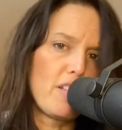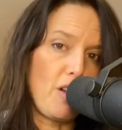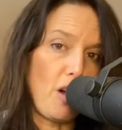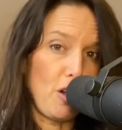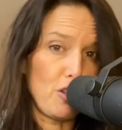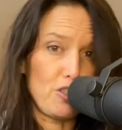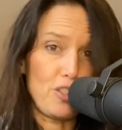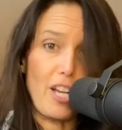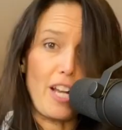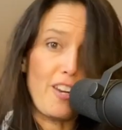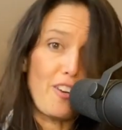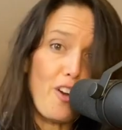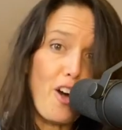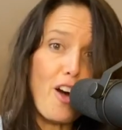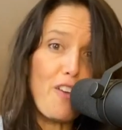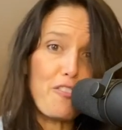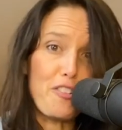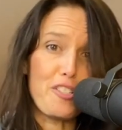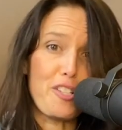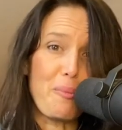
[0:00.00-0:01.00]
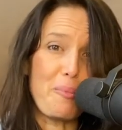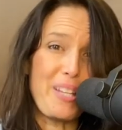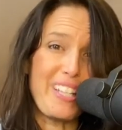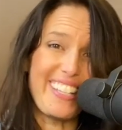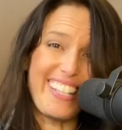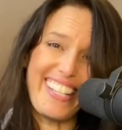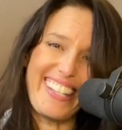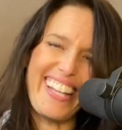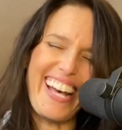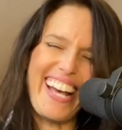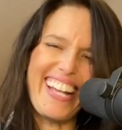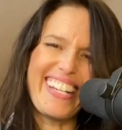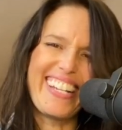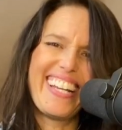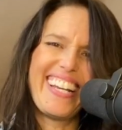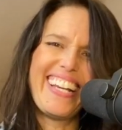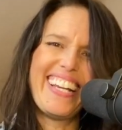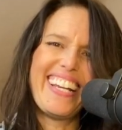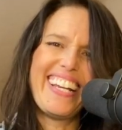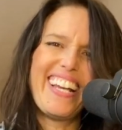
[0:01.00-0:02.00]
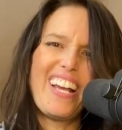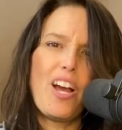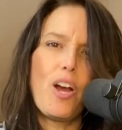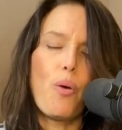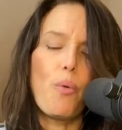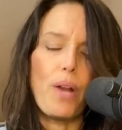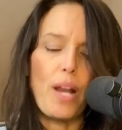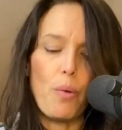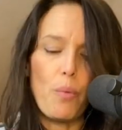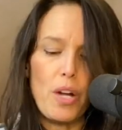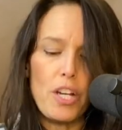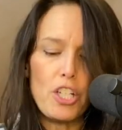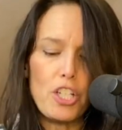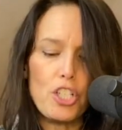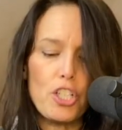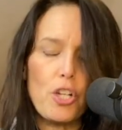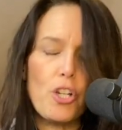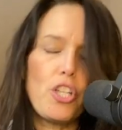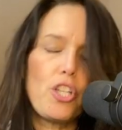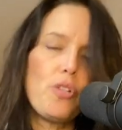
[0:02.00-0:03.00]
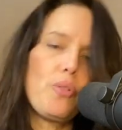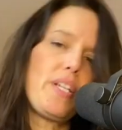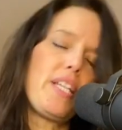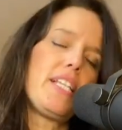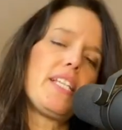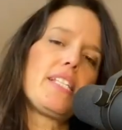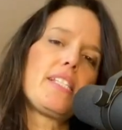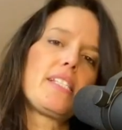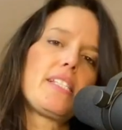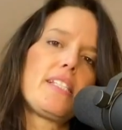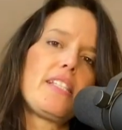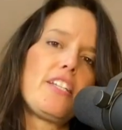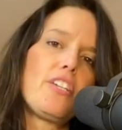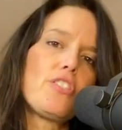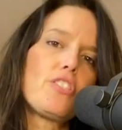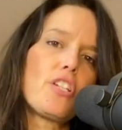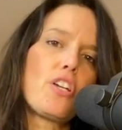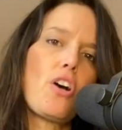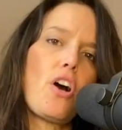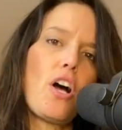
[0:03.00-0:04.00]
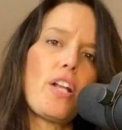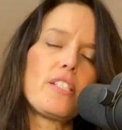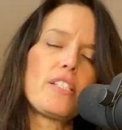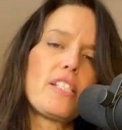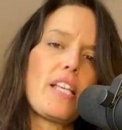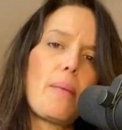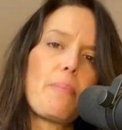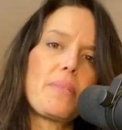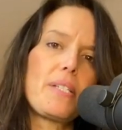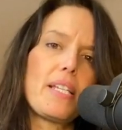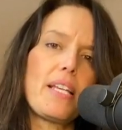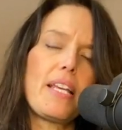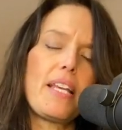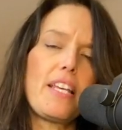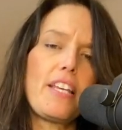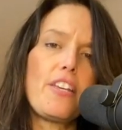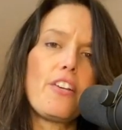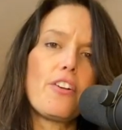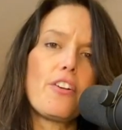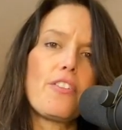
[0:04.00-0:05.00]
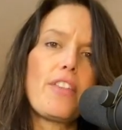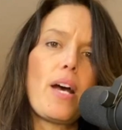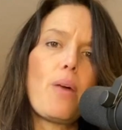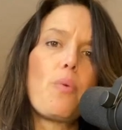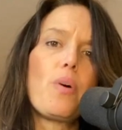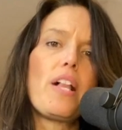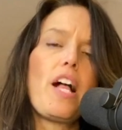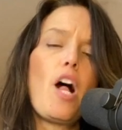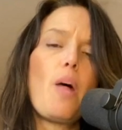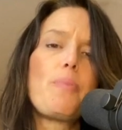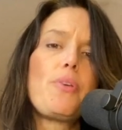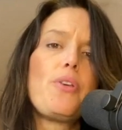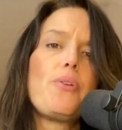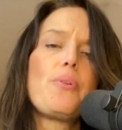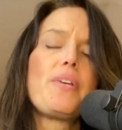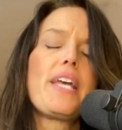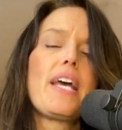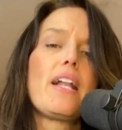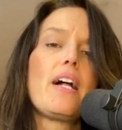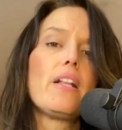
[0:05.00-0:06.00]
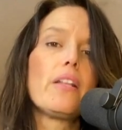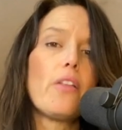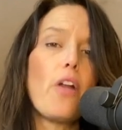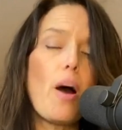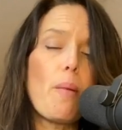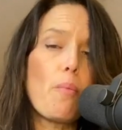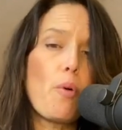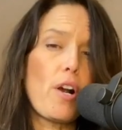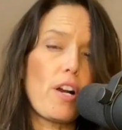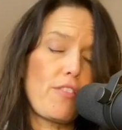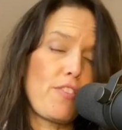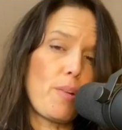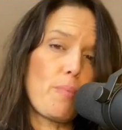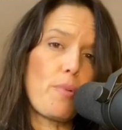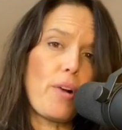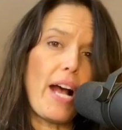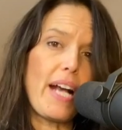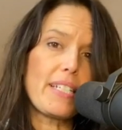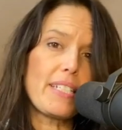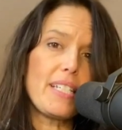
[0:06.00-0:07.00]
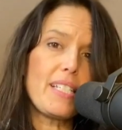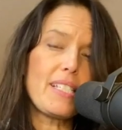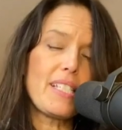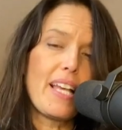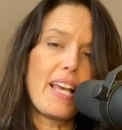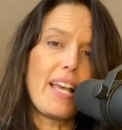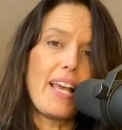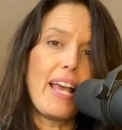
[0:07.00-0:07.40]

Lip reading: shut it off or something like that. What I want to show you is there's a concept here that will help you get a lot more out of your practice,